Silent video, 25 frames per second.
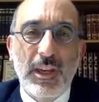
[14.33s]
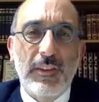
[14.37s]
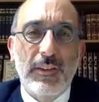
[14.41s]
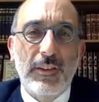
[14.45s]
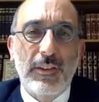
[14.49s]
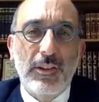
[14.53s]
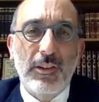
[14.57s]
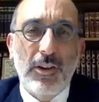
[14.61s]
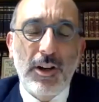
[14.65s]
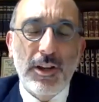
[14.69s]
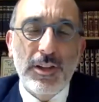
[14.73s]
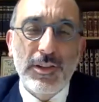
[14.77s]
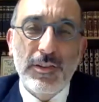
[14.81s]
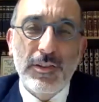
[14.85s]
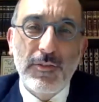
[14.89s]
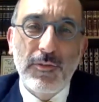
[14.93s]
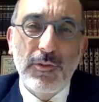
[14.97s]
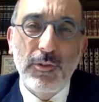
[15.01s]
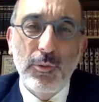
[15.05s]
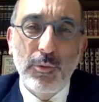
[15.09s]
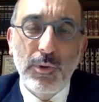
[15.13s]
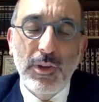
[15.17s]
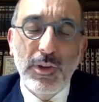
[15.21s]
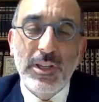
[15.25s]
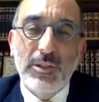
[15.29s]
In the last
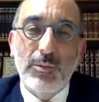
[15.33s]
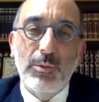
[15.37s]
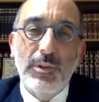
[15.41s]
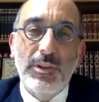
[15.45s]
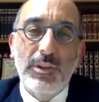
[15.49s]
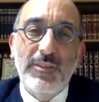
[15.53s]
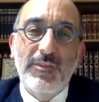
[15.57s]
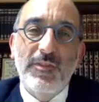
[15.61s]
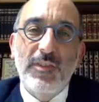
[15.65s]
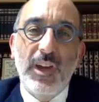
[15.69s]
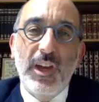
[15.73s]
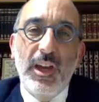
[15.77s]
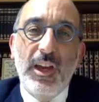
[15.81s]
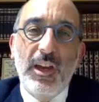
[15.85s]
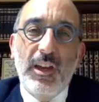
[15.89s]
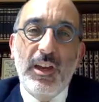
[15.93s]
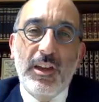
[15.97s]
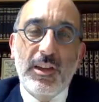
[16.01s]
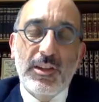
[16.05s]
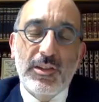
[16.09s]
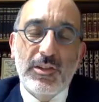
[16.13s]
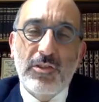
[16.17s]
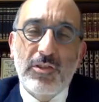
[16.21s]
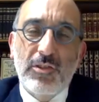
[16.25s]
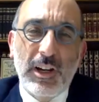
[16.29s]
few weeks, we've
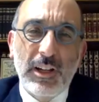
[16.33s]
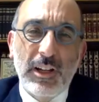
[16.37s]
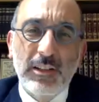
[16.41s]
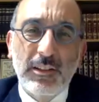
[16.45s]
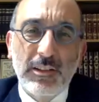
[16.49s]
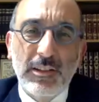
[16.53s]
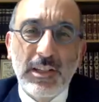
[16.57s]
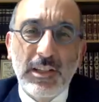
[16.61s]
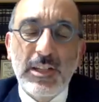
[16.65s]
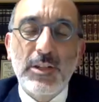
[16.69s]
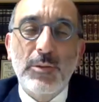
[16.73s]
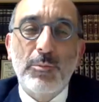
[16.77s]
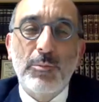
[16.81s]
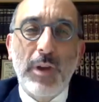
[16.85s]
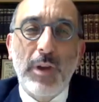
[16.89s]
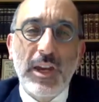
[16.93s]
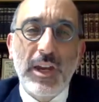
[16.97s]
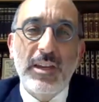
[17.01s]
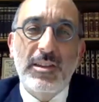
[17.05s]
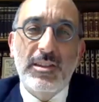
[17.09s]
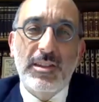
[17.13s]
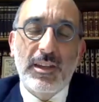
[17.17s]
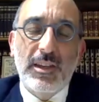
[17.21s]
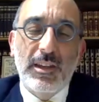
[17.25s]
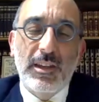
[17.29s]
struggled and
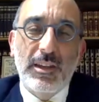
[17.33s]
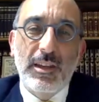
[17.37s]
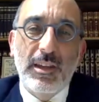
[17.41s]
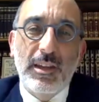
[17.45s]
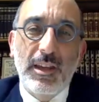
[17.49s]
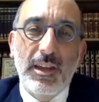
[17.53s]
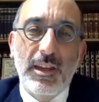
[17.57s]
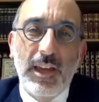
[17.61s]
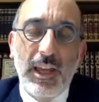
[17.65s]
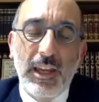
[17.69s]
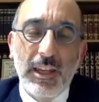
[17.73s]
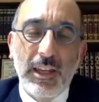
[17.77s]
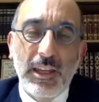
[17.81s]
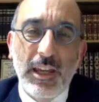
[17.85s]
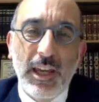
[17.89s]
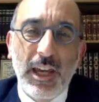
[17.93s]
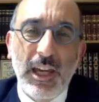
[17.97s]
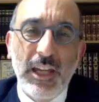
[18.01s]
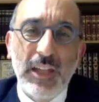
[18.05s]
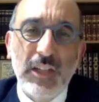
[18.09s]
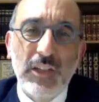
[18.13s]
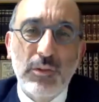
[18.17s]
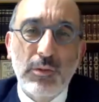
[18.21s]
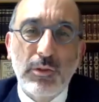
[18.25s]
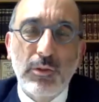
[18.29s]
debated and
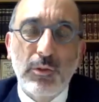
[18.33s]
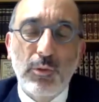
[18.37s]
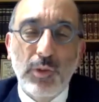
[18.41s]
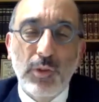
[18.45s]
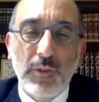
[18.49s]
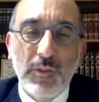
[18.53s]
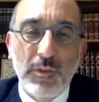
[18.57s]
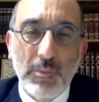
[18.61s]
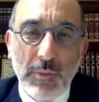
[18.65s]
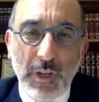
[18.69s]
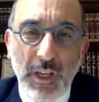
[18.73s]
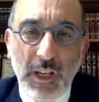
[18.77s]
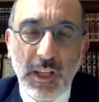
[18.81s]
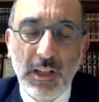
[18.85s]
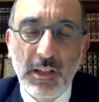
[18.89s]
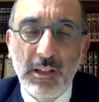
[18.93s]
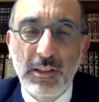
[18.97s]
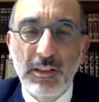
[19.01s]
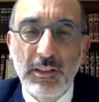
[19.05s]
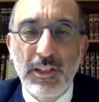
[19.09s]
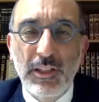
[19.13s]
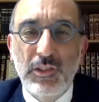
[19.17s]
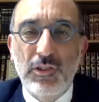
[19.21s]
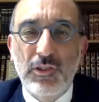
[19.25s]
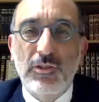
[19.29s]
engaged with all of the
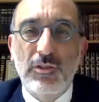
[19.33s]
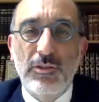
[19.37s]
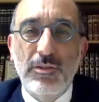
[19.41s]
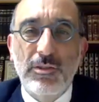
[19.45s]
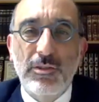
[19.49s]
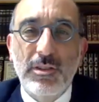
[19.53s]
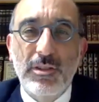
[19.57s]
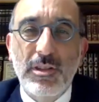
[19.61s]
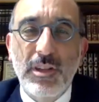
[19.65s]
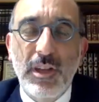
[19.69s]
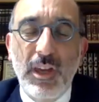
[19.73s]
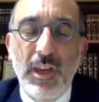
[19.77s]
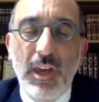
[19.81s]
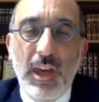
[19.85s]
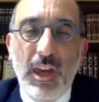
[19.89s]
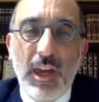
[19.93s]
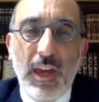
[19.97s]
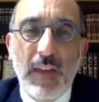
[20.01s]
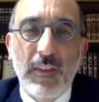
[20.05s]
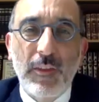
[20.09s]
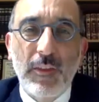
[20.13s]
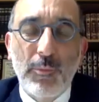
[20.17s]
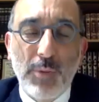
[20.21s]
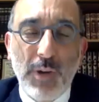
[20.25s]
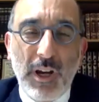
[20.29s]
medical issues
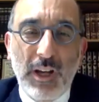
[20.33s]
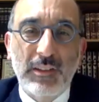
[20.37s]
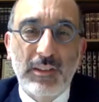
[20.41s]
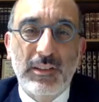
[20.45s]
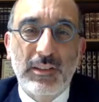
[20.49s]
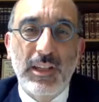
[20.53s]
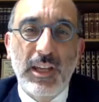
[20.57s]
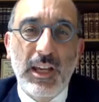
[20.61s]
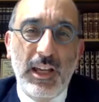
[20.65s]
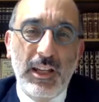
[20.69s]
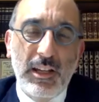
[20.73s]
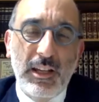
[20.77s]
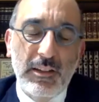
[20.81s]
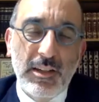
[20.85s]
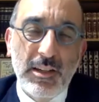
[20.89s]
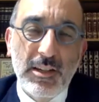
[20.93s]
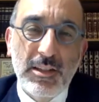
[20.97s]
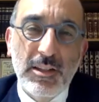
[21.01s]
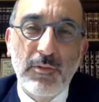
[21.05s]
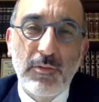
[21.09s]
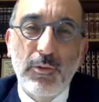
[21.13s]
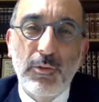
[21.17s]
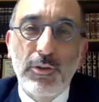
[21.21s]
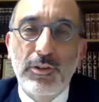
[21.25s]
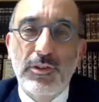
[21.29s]
and the
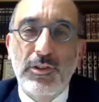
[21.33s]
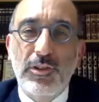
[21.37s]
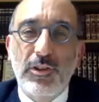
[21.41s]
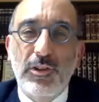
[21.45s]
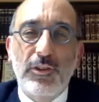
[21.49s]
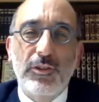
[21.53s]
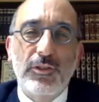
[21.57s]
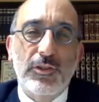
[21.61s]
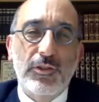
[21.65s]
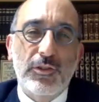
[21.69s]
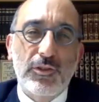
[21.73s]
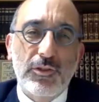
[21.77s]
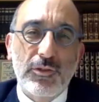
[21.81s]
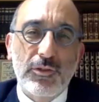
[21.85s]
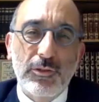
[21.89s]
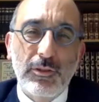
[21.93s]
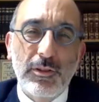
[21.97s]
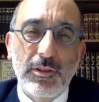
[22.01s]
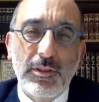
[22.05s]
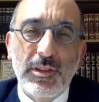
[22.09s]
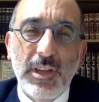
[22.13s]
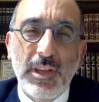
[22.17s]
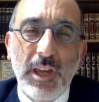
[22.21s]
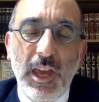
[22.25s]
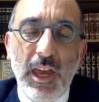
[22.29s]
practicalities of a return to
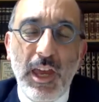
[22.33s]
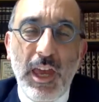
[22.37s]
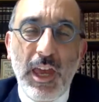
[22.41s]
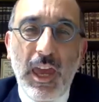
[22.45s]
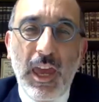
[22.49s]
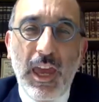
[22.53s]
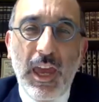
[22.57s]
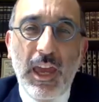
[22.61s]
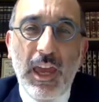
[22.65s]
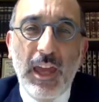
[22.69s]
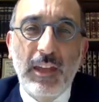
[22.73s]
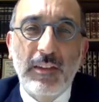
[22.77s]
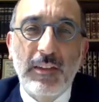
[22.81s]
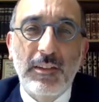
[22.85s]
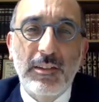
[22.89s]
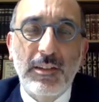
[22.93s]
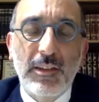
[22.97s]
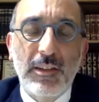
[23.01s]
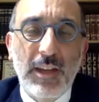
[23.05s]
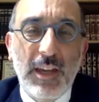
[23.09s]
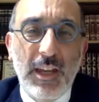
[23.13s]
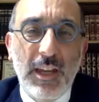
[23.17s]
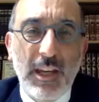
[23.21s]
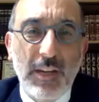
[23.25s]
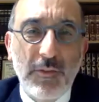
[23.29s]
shuls and
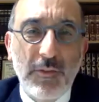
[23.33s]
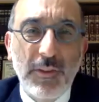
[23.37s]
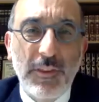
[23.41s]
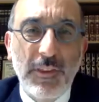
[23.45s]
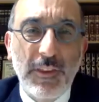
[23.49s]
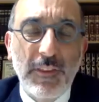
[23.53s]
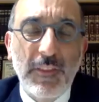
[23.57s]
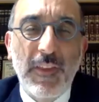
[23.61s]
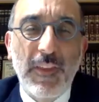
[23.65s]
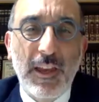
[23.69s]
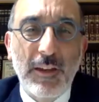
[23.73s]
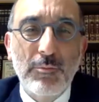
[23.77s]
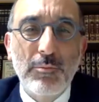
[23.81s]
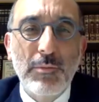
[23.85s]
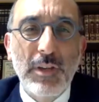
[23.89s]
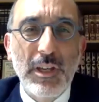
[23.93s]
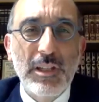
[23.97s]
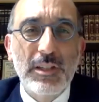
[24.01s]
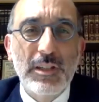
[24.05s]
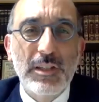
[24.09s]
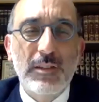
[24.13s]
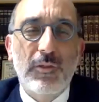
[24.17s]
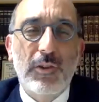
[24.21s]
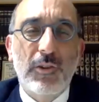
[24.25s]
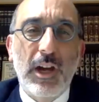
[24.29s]
everything that
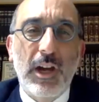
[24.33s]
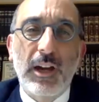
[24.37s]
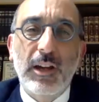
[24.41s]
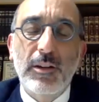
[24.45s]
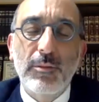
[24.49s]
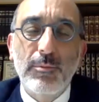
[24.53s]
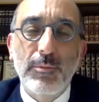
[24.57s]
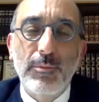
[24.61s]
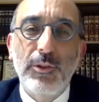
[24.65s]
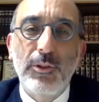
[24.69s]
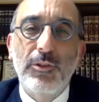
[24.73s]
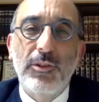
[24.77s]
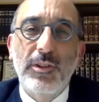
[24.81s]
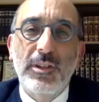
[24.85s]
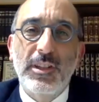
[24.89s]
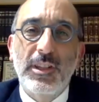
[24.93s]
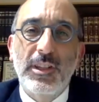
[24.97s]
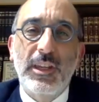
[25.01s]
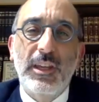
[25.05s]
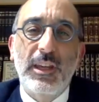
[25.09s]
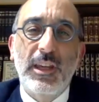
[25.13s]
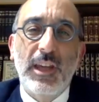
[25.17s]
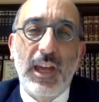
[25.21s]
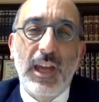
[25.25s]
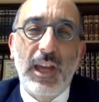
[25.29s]
means for our
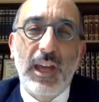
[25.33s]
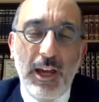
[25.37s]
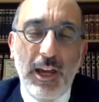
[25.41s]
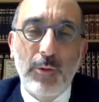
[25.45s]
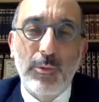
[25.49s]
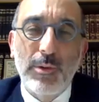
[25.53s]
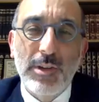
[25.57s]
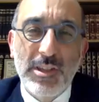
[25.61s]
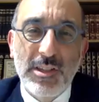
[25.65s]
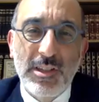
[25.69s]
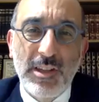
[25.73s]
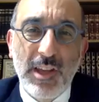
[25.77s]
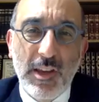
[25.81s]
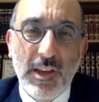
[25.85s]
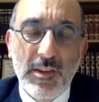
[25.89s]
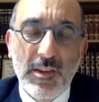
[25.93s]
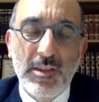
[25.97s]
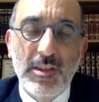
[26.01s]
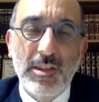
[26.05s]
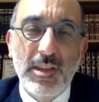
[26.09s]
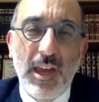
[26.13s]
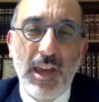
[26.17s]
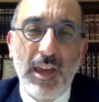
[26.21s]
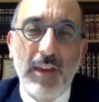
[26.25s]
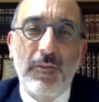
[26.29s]
community and how we stay
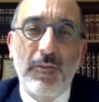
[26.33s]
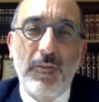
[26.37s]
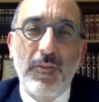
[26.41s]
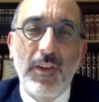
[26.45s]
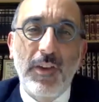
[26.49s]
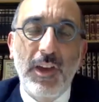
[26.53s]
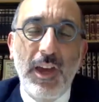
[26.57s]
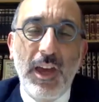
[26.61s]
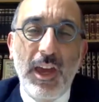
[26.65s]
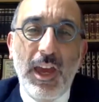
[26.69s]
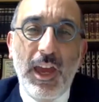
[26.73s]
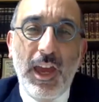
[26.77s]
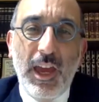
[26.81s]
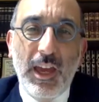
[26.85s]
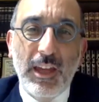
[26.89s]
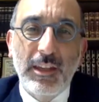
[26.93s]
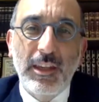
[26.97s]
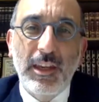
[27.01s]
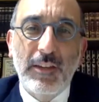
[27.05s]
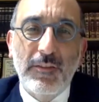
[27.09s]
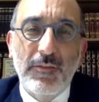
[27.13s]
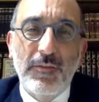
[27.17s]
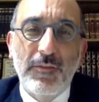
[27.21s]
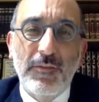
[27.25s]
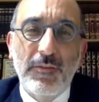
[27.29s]
safe and
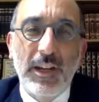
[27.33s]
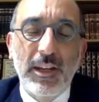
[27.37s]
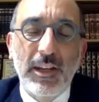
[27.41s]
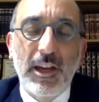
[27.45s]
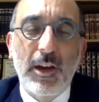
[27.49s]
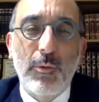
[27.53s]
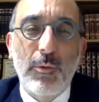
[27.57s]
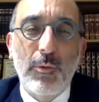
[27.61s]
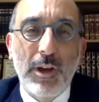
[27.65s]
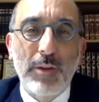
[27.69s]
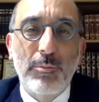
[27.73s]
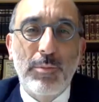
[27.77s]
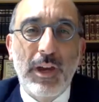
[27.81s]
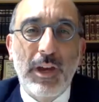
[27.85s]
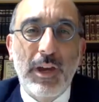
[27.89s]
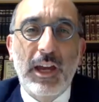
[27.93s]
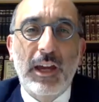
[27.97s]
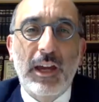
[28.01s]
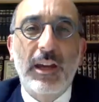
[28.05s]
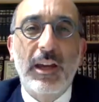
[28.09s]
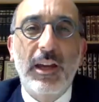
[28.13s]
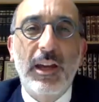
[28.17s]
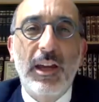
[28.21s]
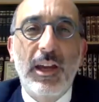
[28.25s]
yet find our way back.